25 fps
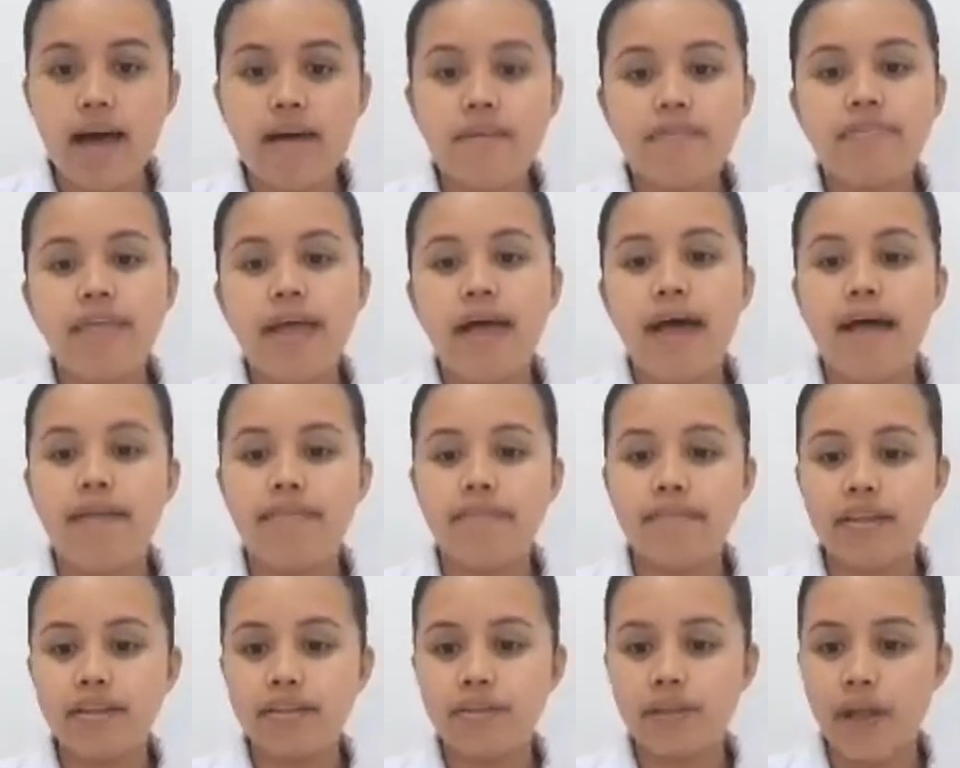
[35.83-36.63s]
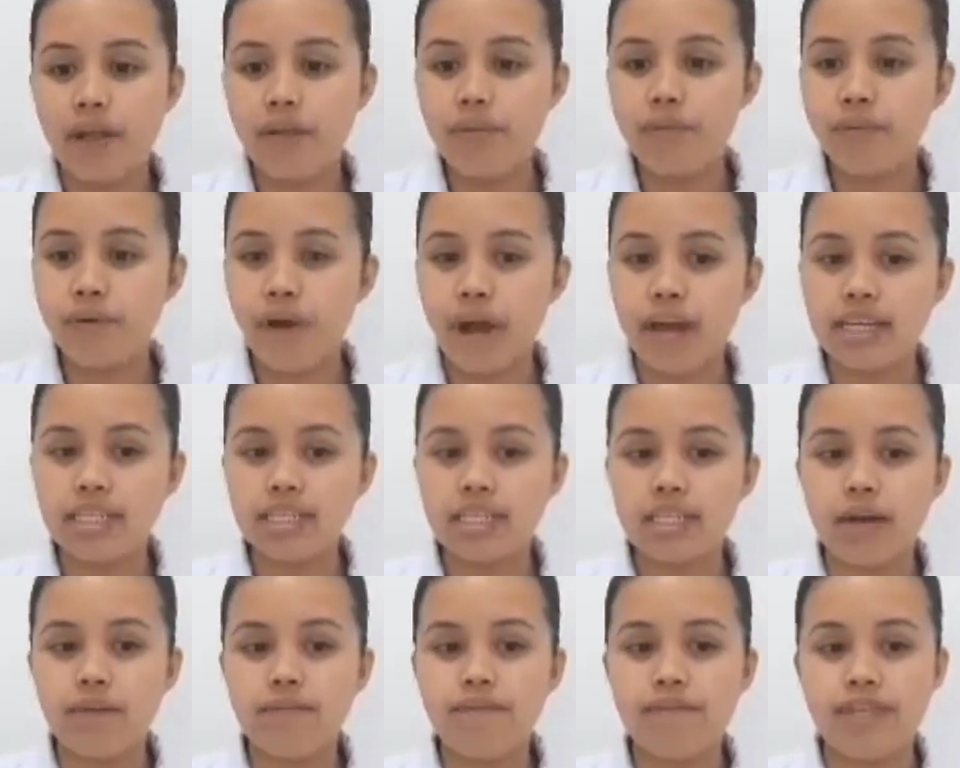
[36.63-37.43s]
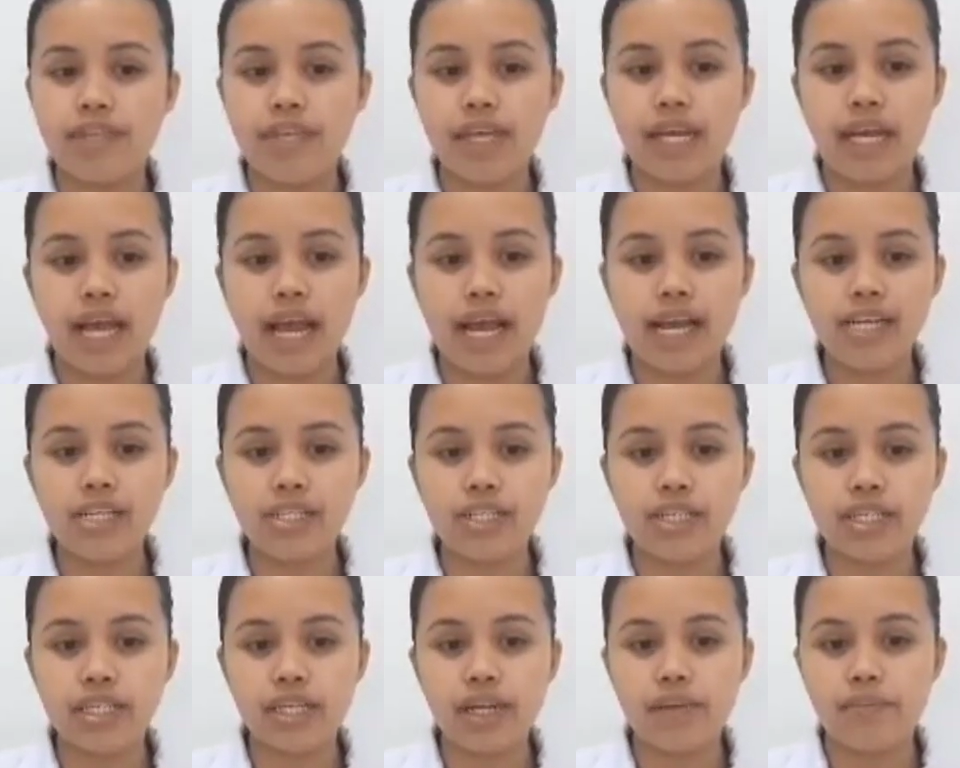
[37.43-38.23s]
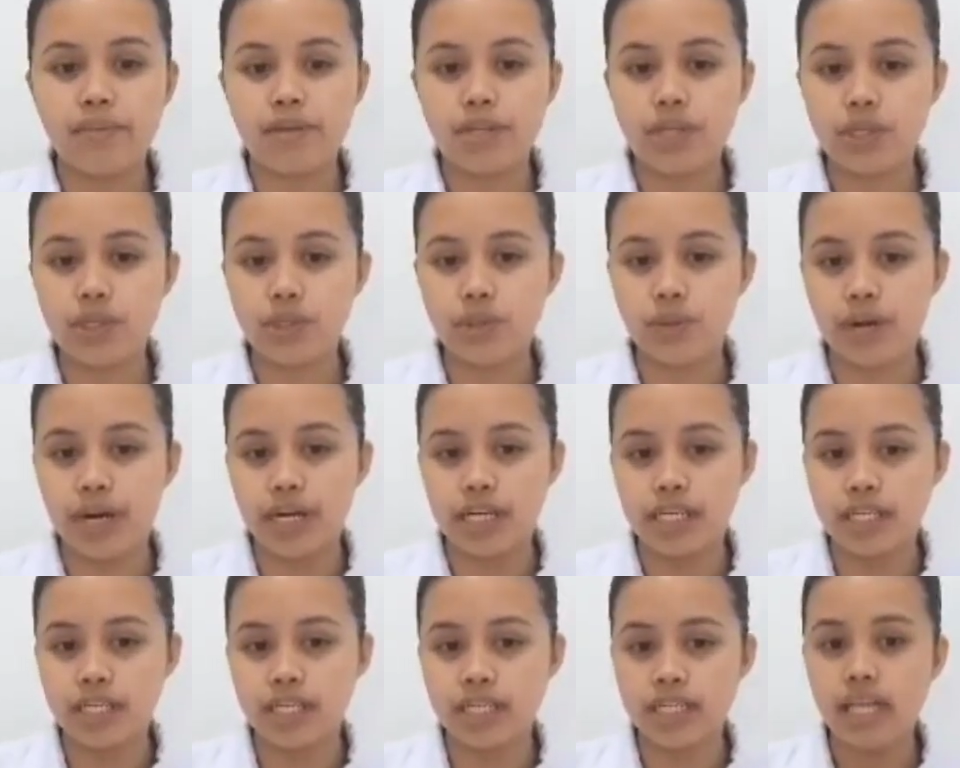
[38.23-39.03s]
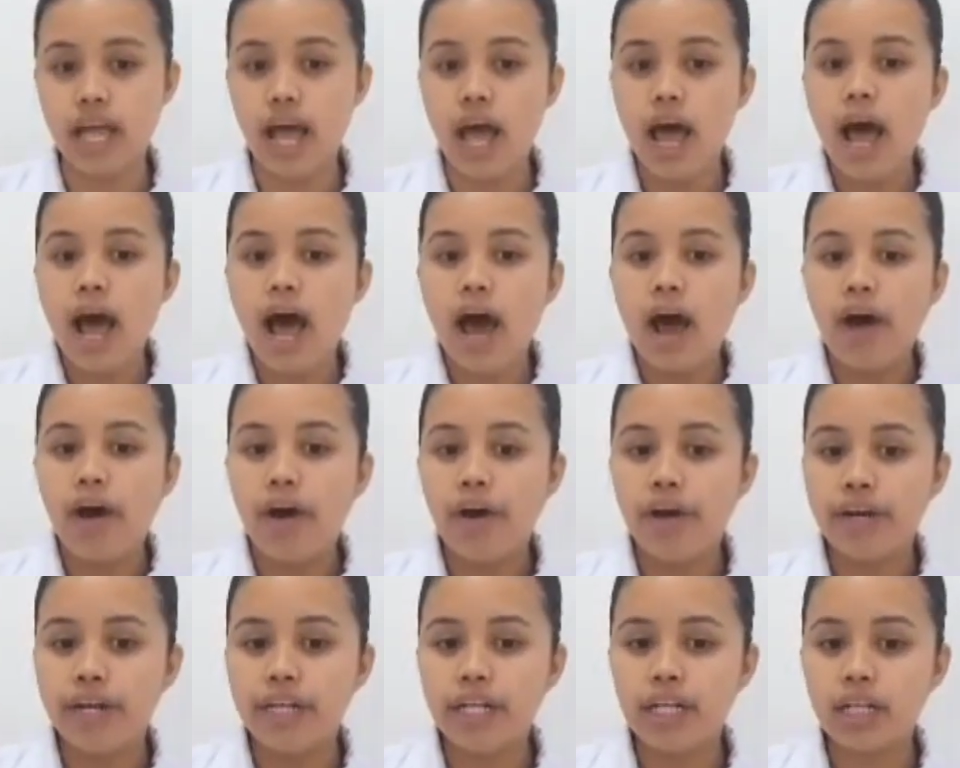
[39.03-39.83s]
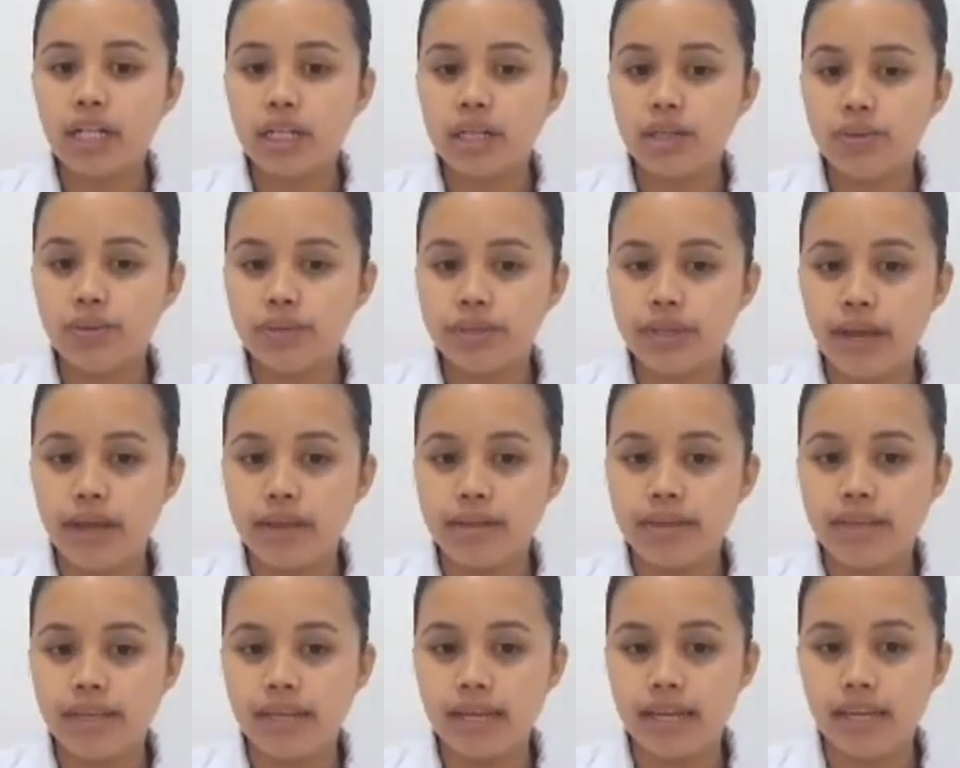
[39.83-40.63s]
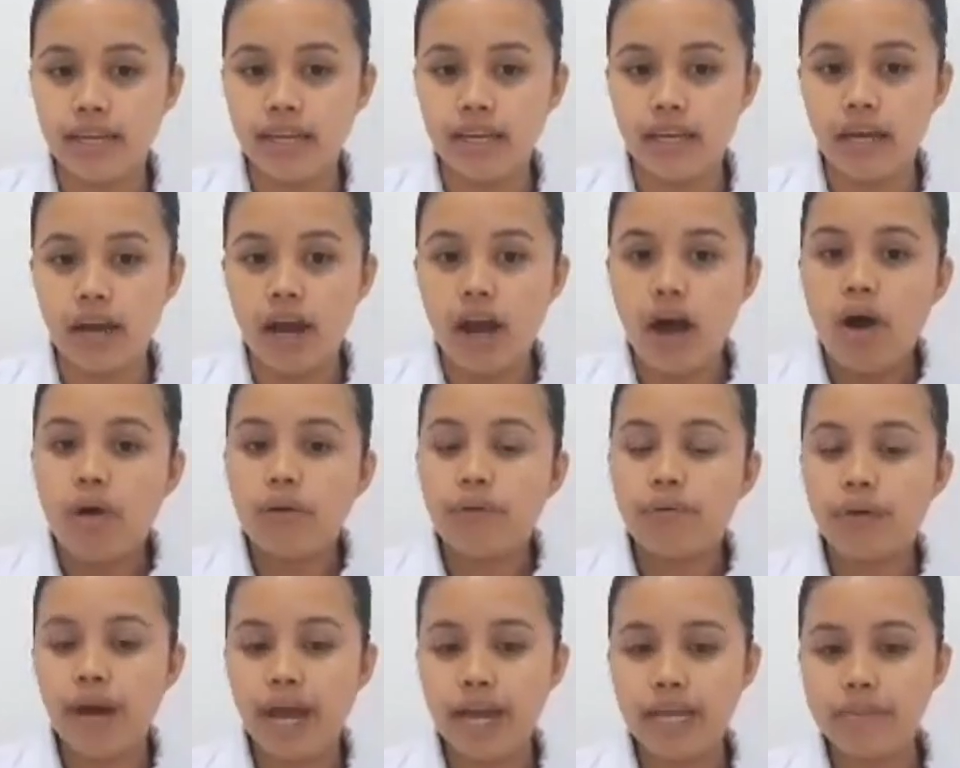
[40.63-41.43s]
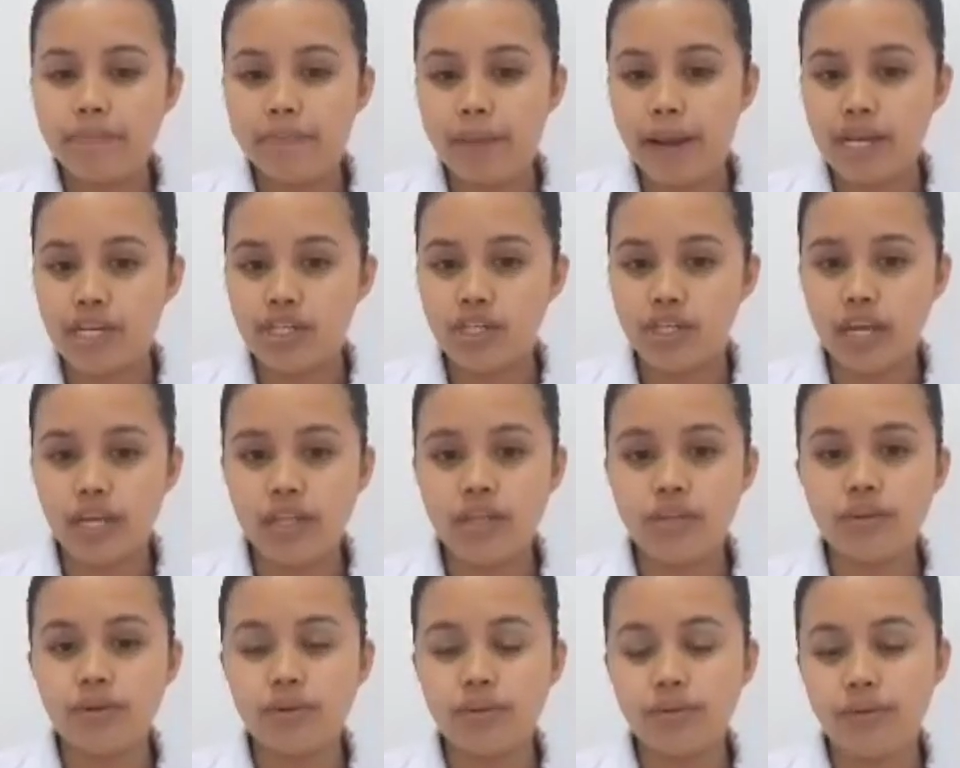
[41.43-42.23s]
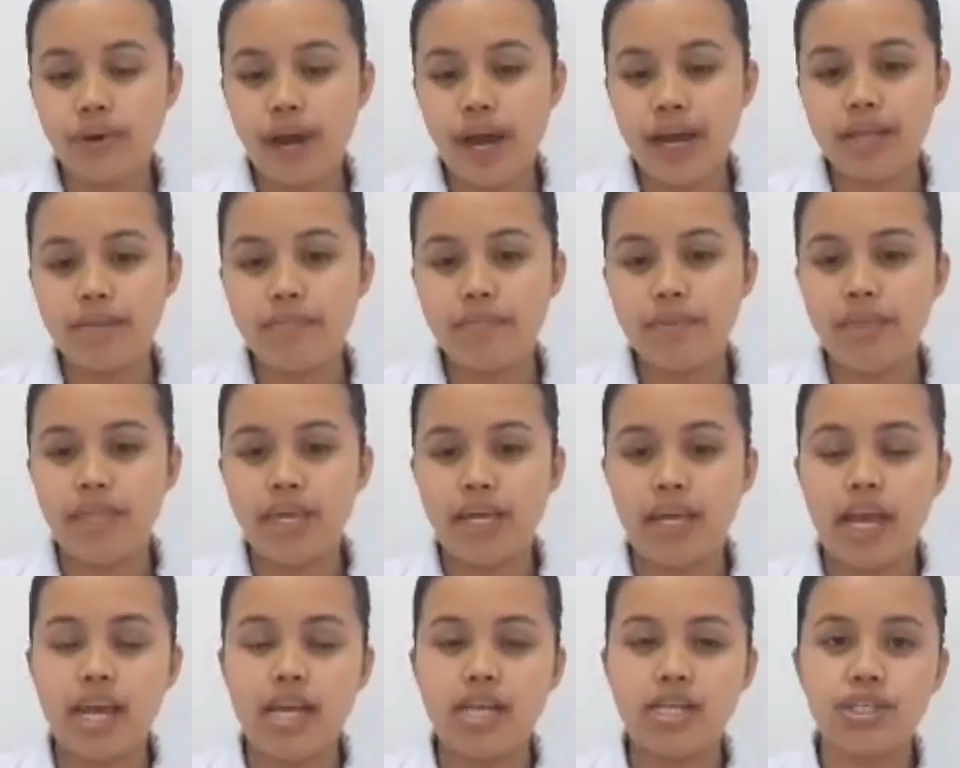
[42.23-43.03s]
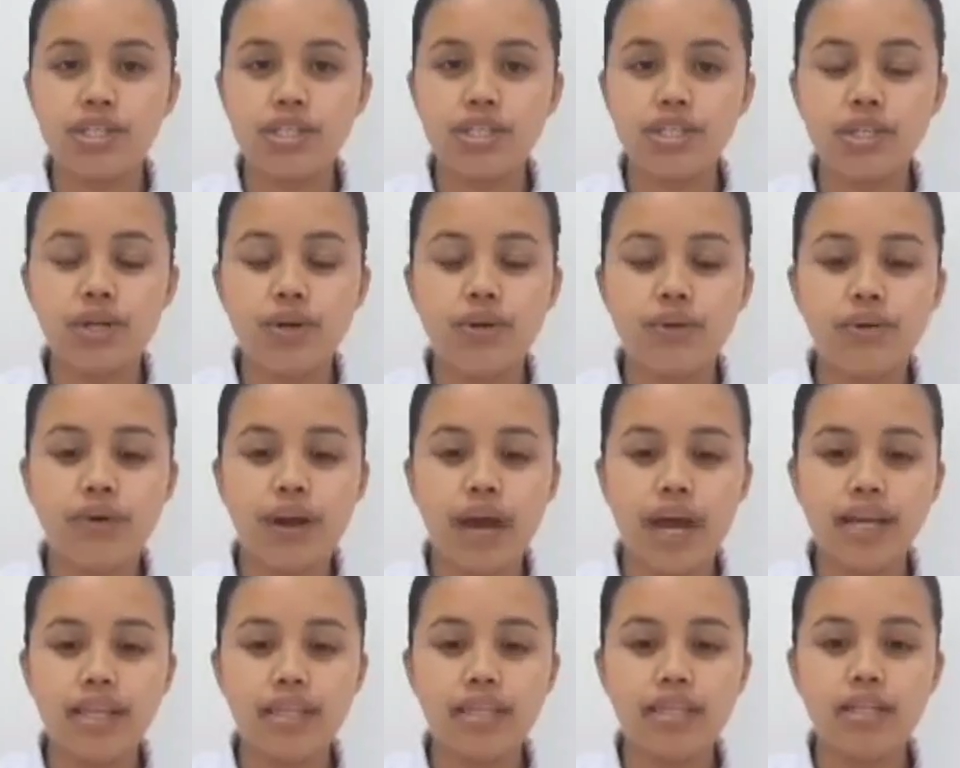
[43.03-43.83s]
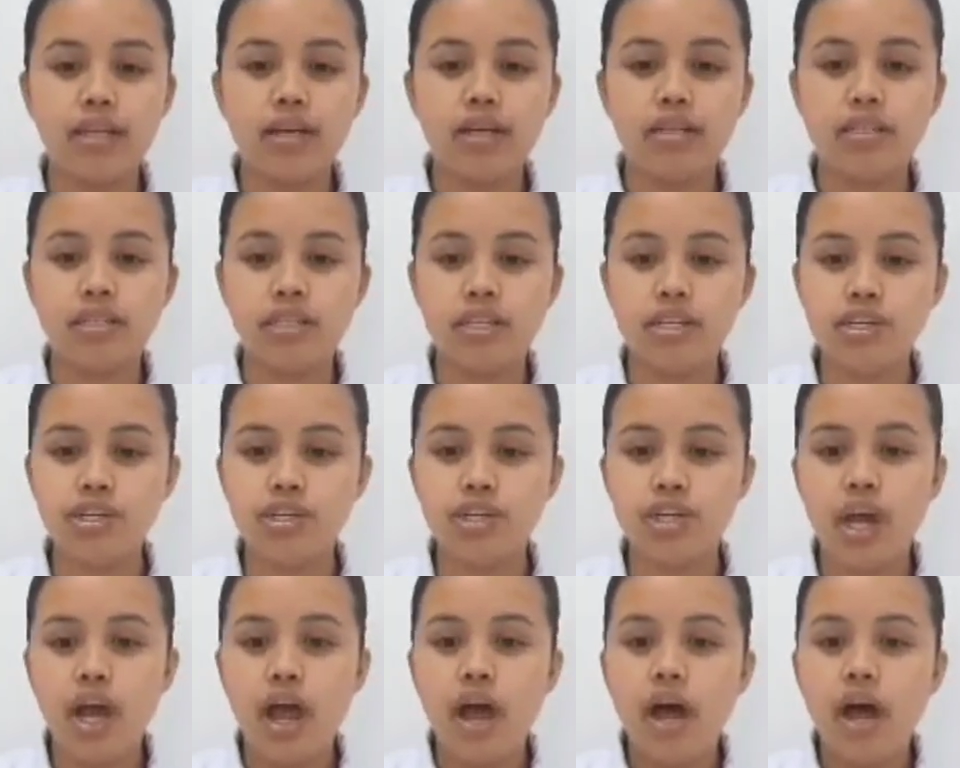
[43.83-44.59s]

Then, the 10 rights of medication administration are included the right patient, right medication, right dosage,